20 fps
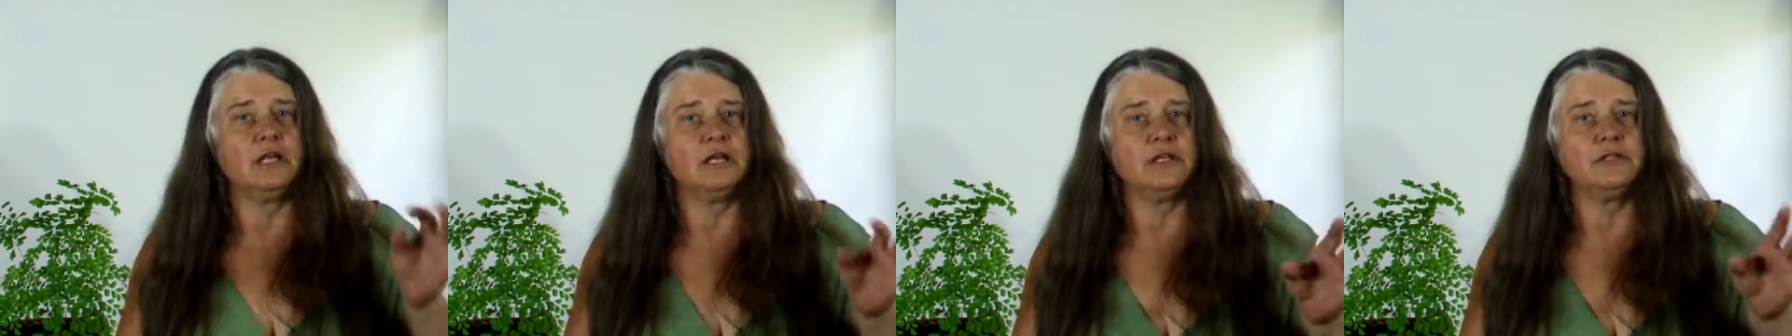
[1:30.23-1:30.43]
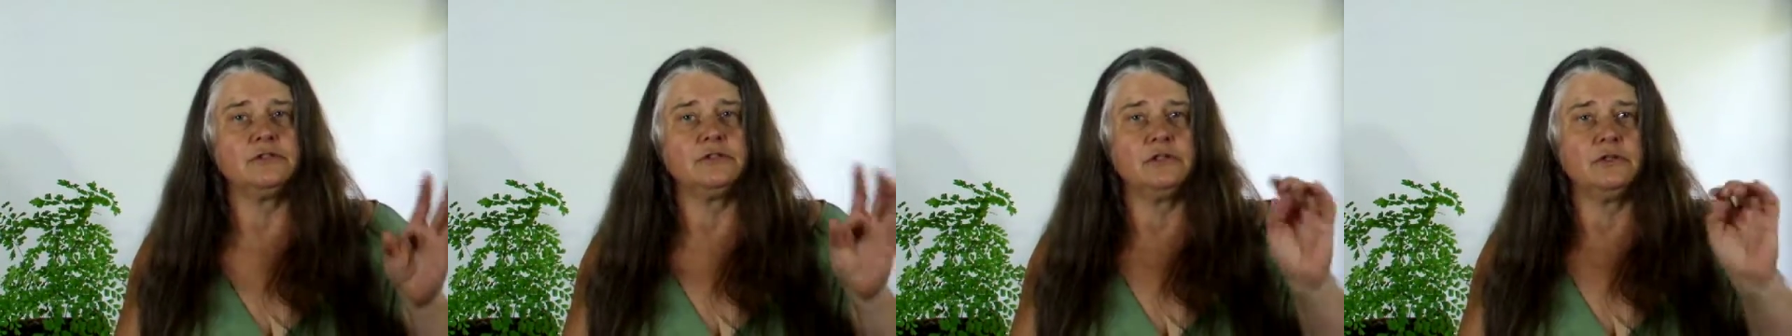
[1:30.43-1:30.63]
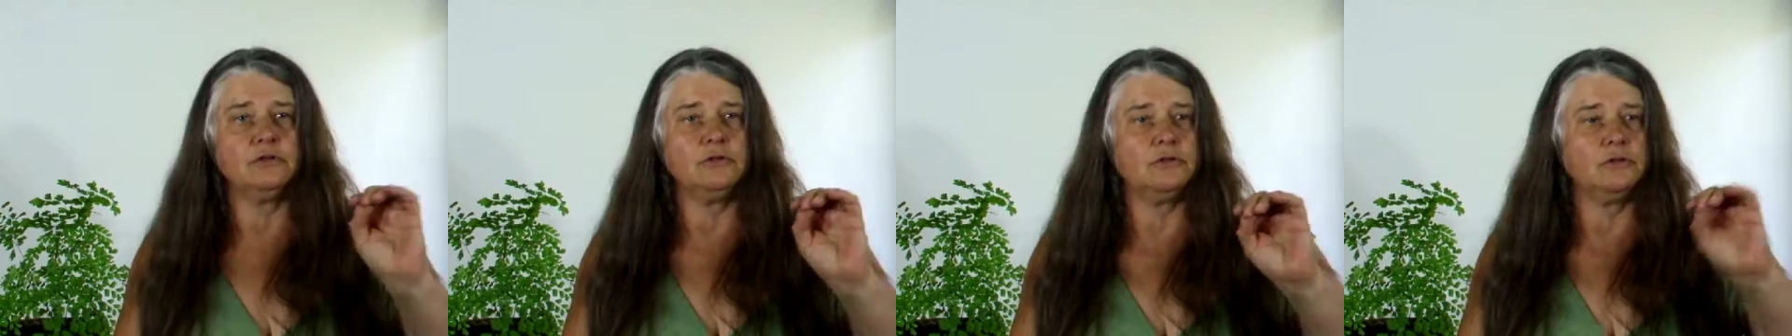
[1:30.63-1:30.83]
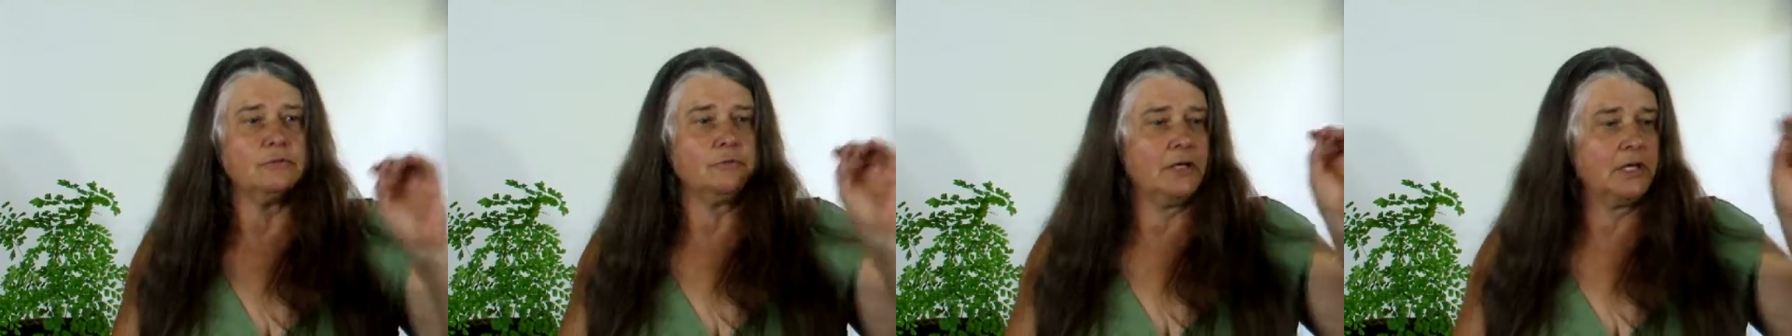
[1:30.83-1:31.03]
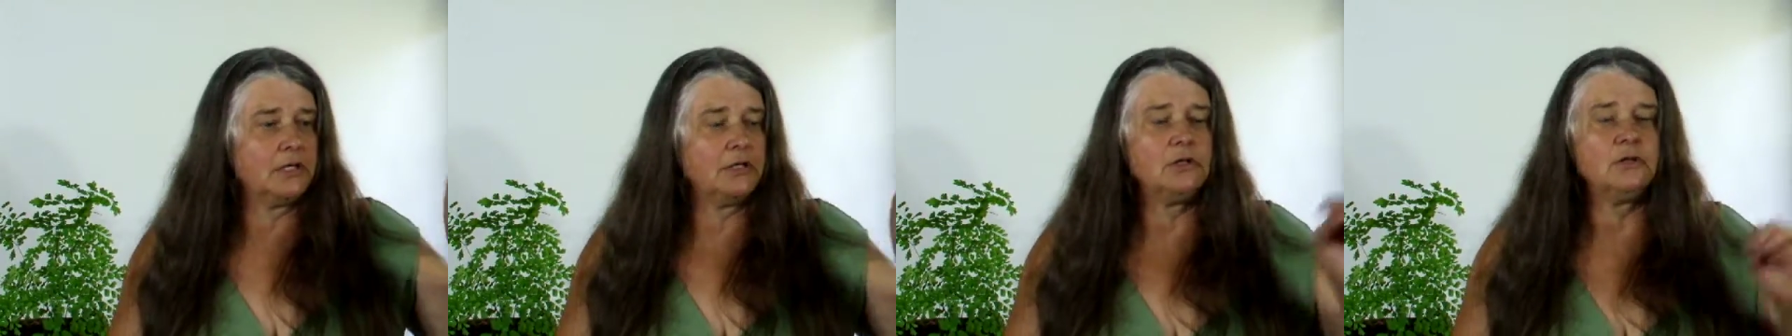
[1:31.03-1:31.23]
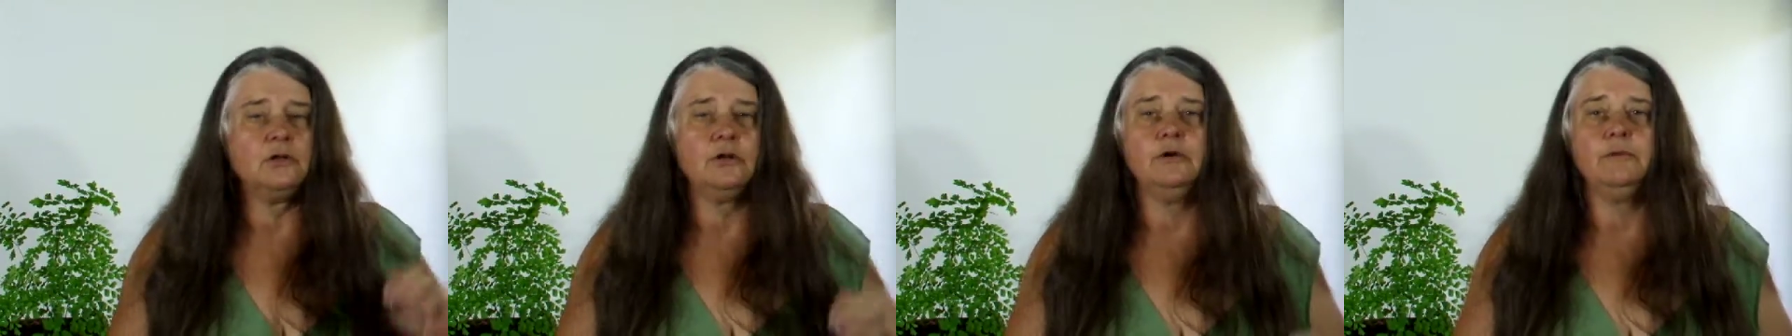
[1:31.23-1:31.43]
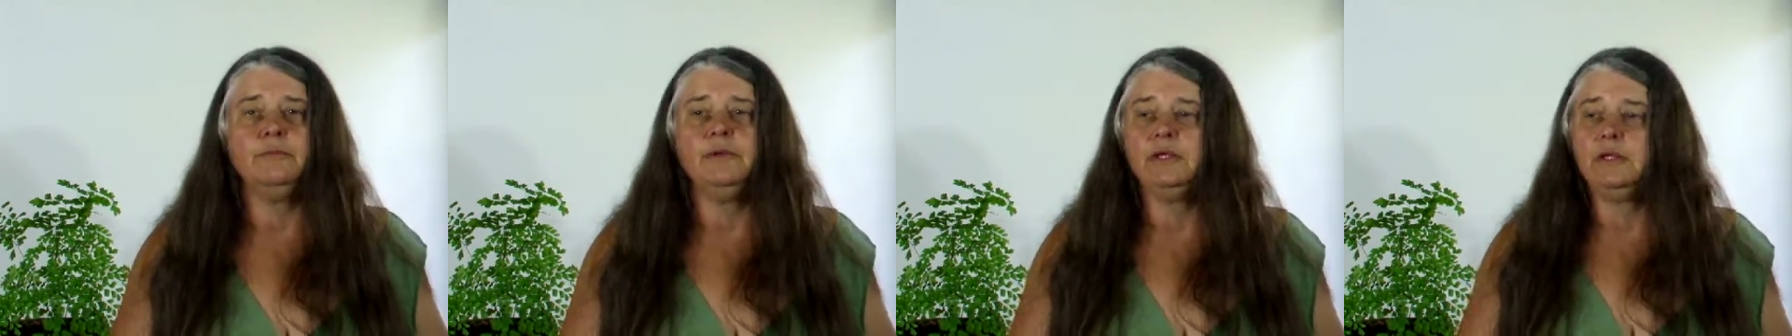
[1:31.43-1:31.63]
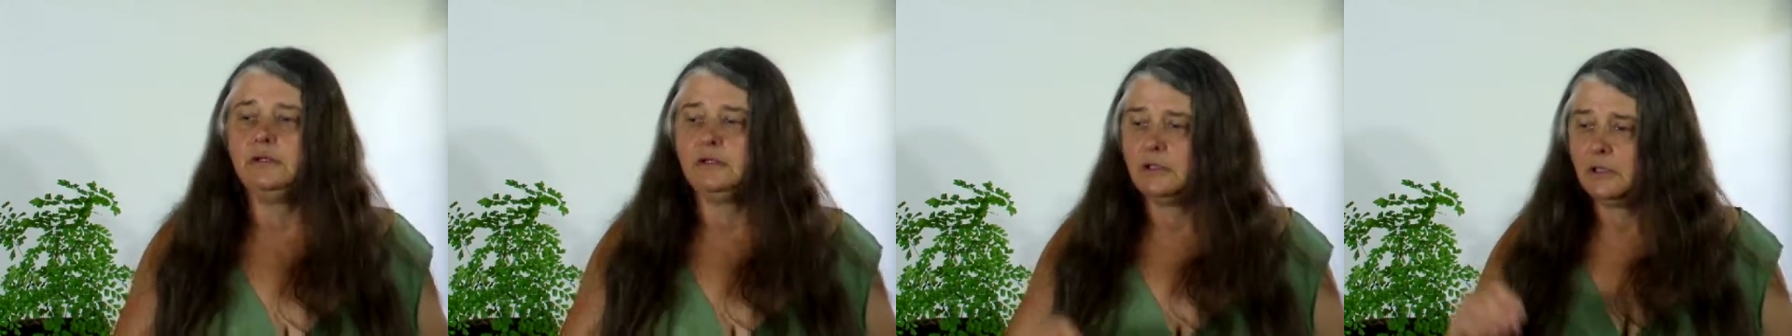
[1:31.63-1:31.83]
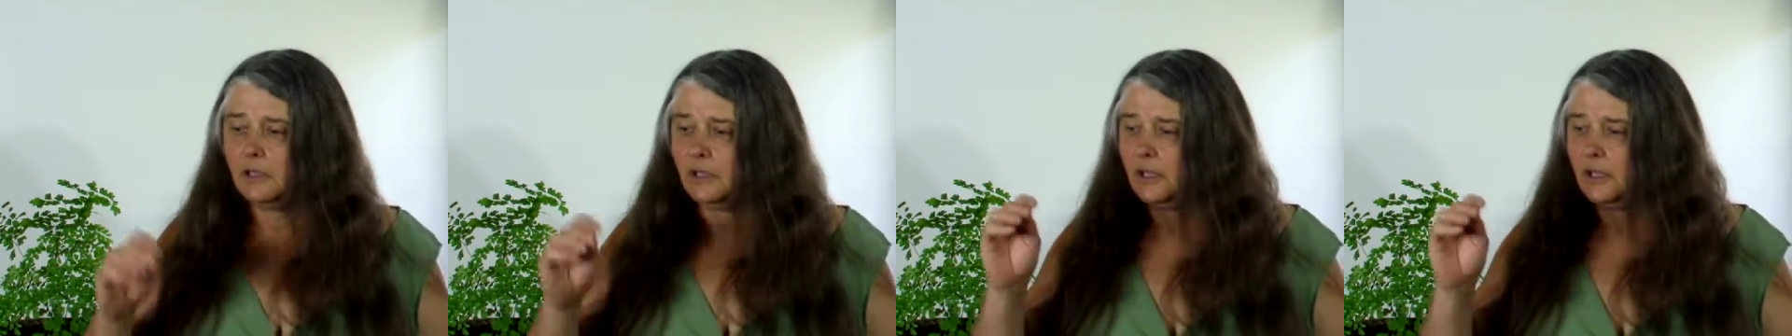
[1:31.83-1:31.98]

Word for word: ask you to make a comment,